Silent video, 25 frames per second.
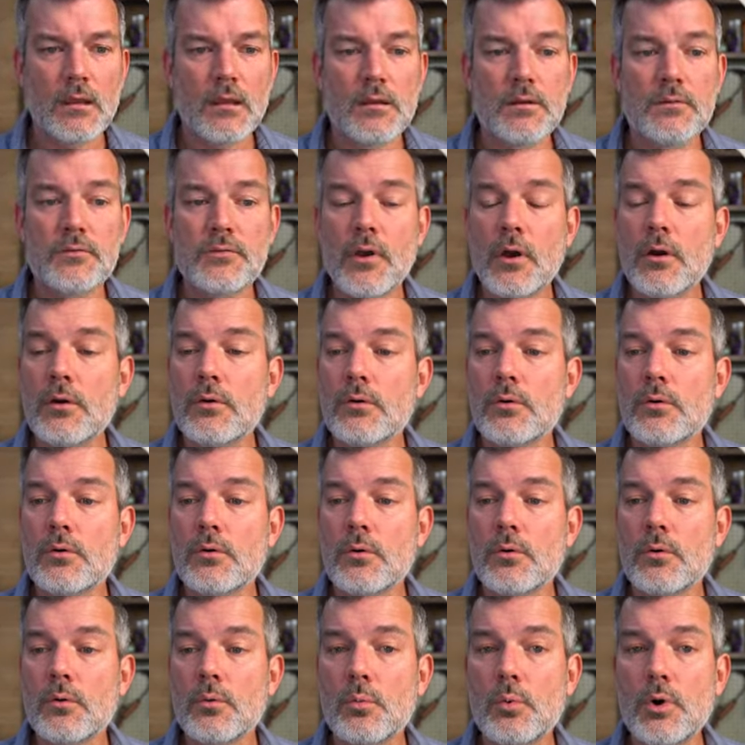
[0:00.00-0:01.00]
So
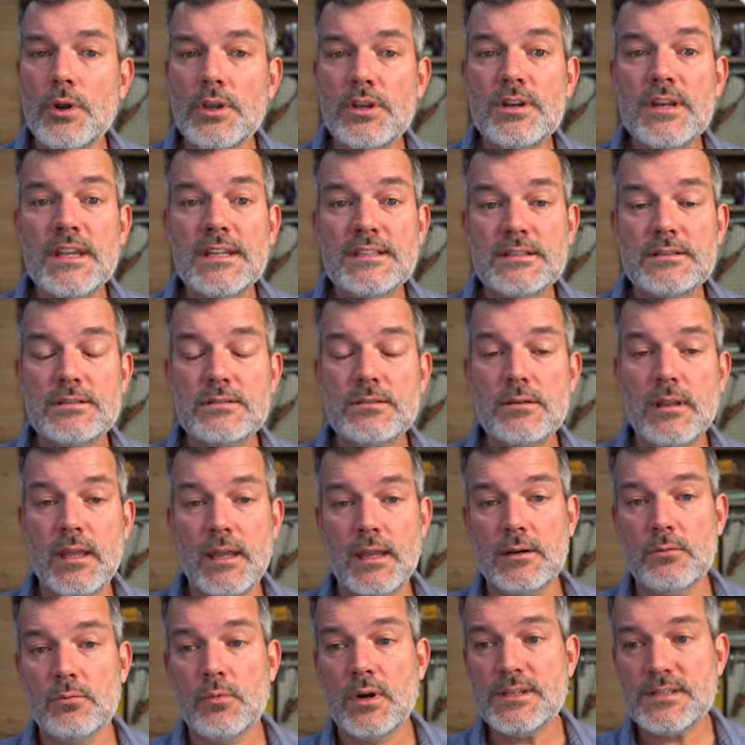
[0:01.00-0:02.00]
what you need to do
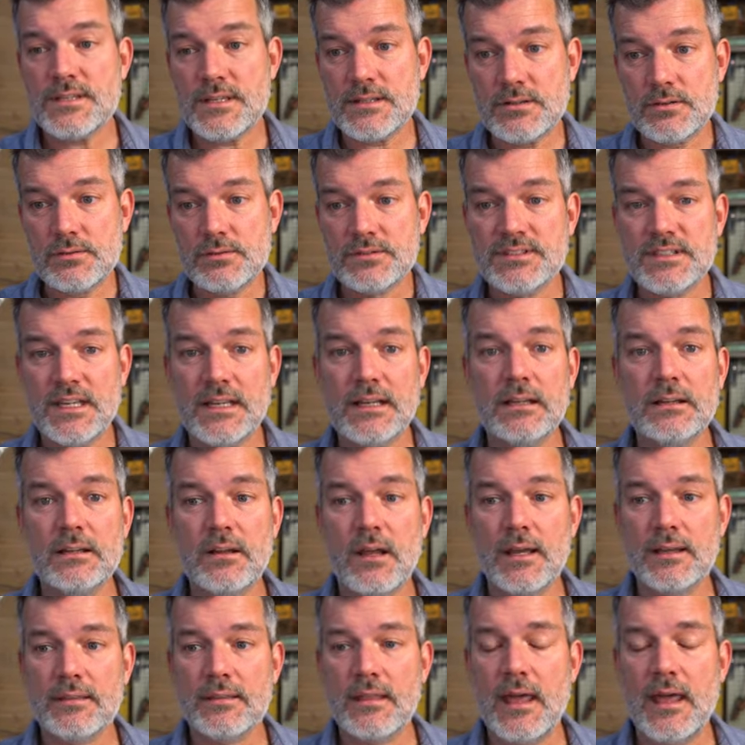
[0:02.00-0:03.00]
then, once it's all settled
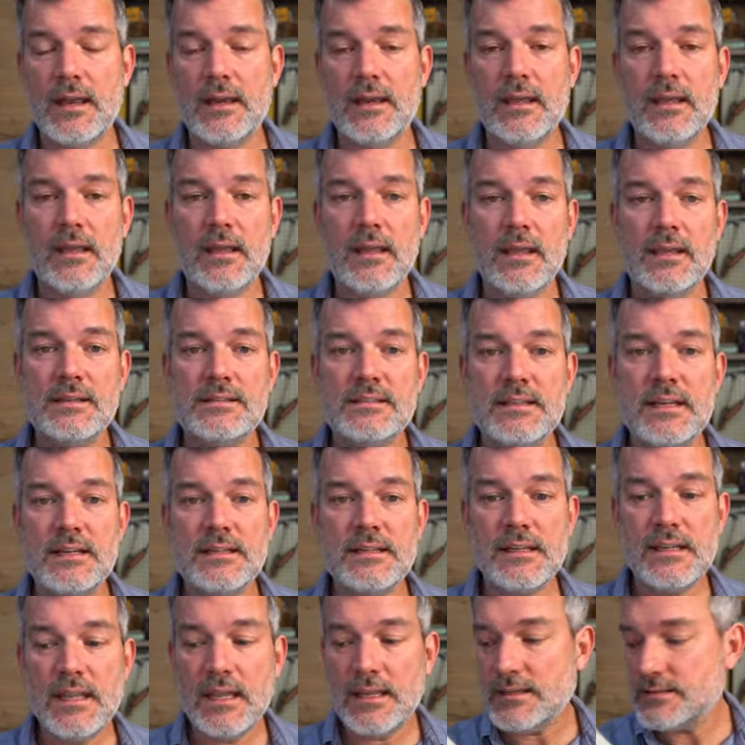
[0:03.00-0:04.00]
like that, is you need
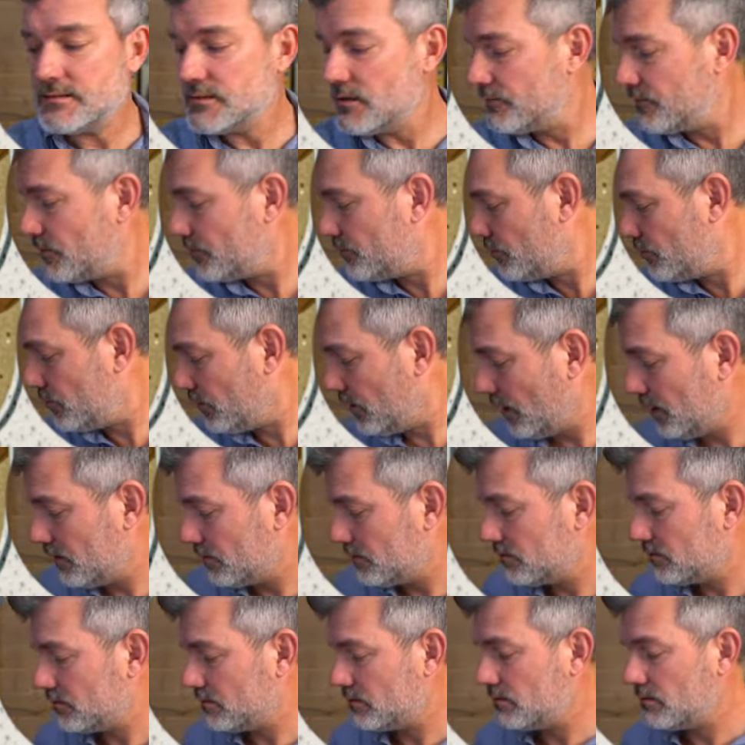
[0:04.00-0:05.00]
to get yourself a ruler,
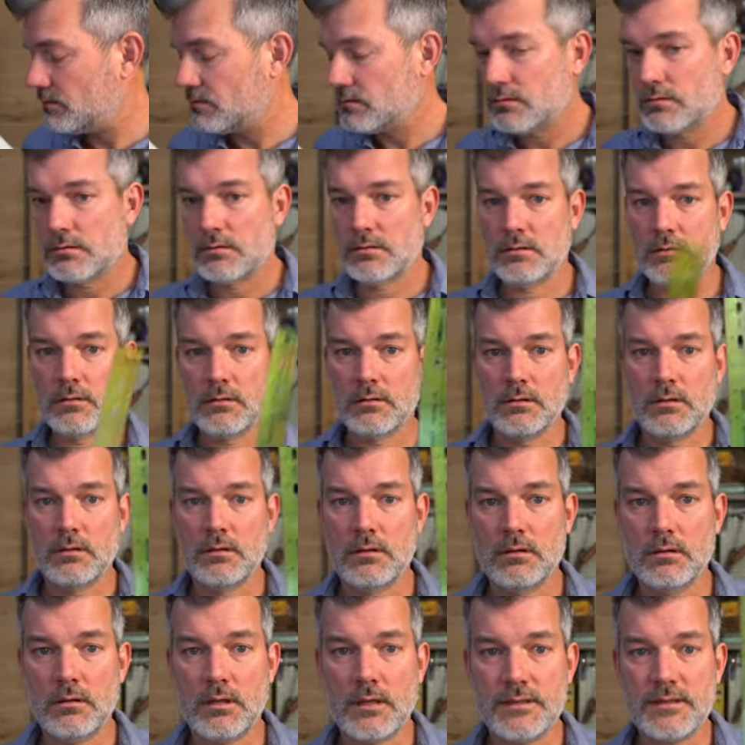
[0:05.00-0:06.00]

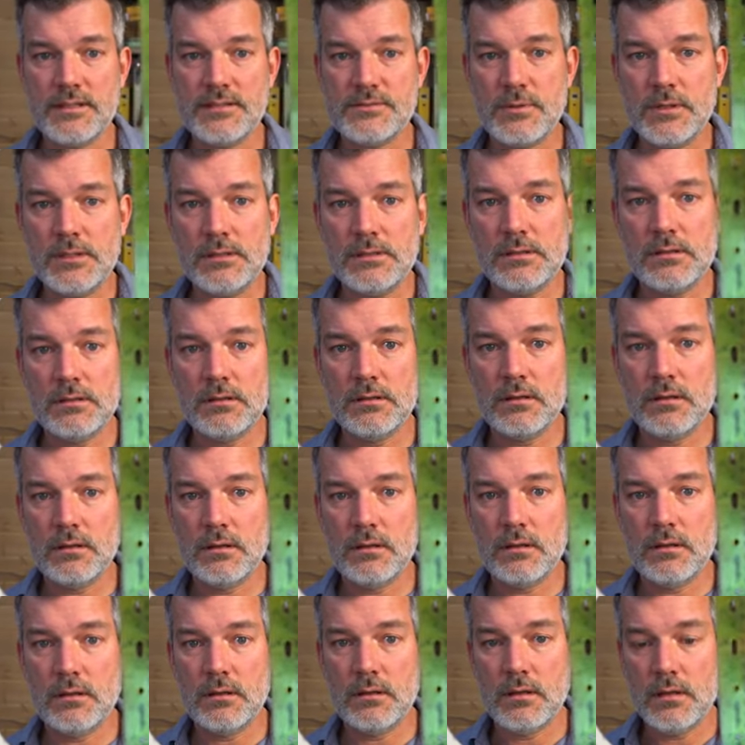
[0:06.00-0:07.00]
like this one,
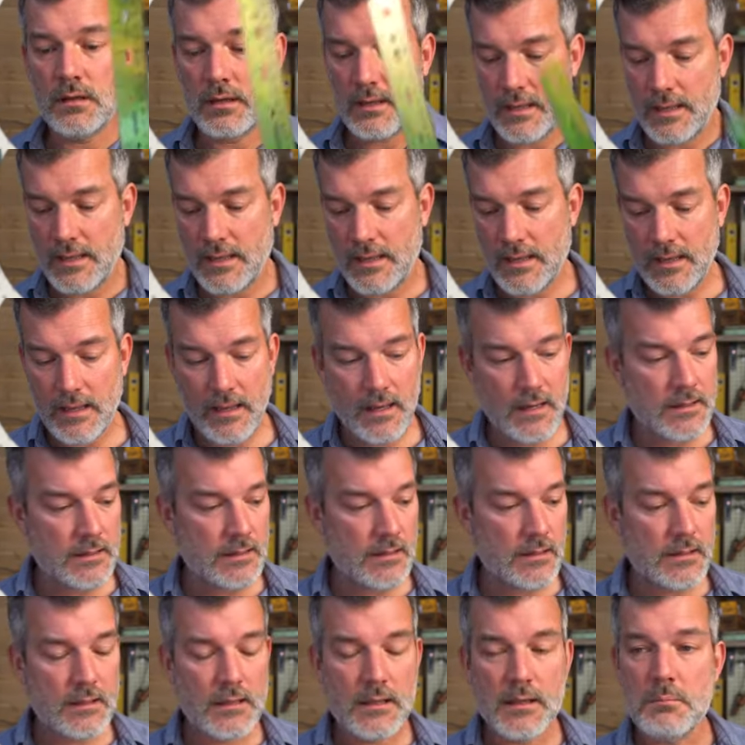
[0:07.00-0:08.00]
and
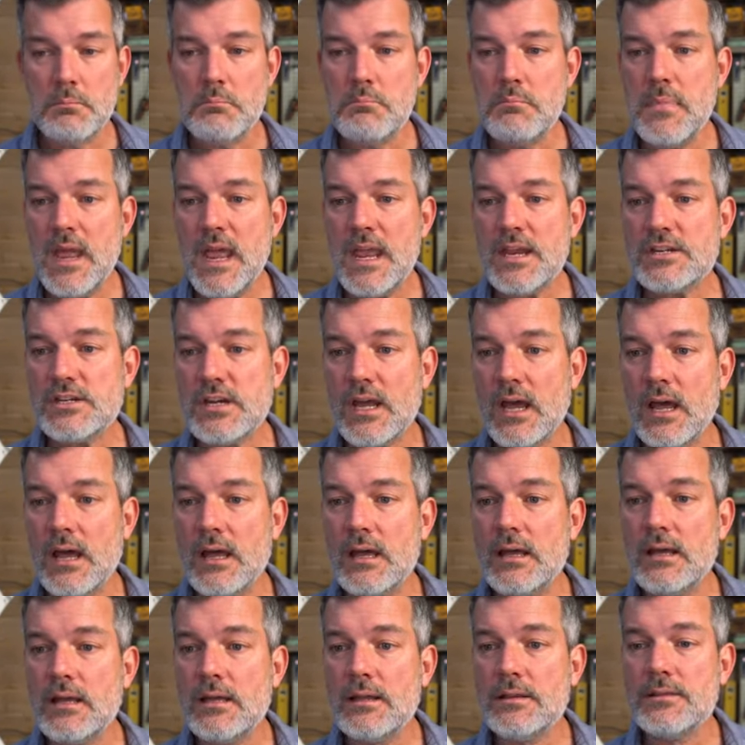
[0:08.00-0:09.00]
measure
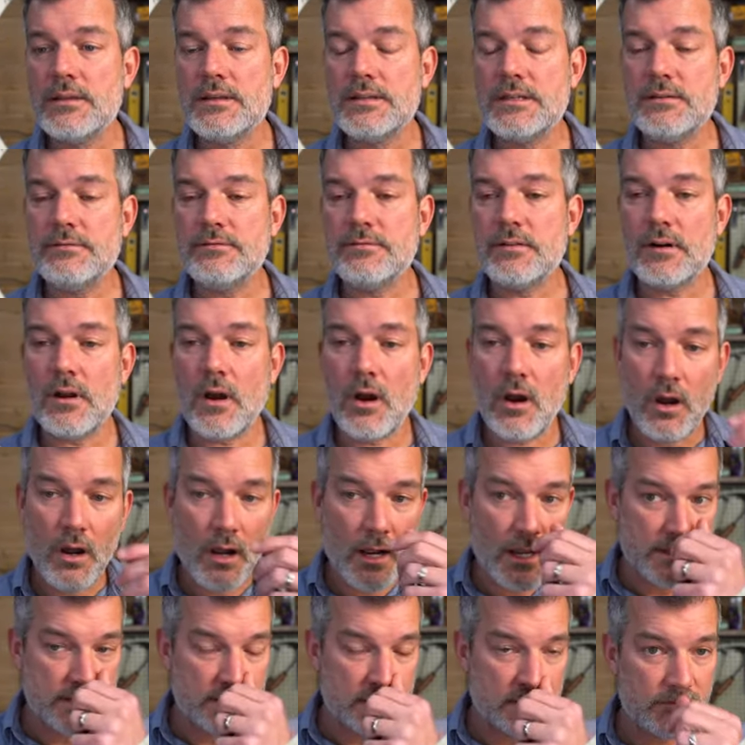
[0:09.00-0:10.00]
the different
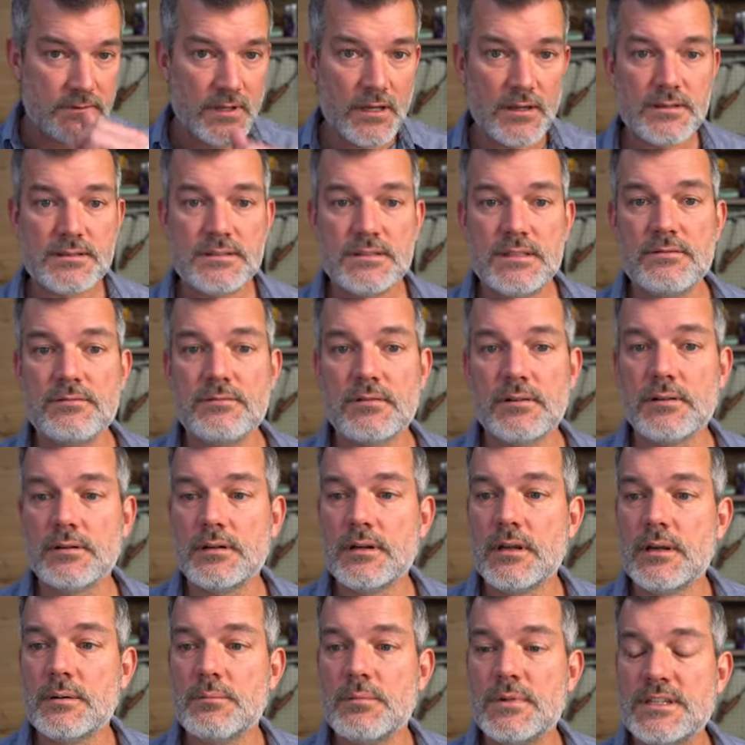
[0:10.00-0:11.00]
heights of those different
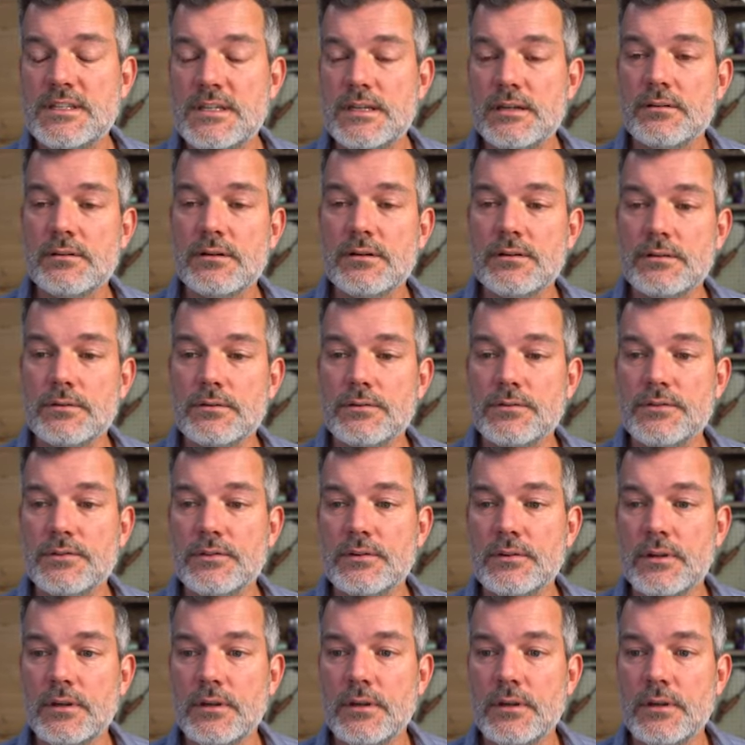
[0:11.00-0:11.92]
materials.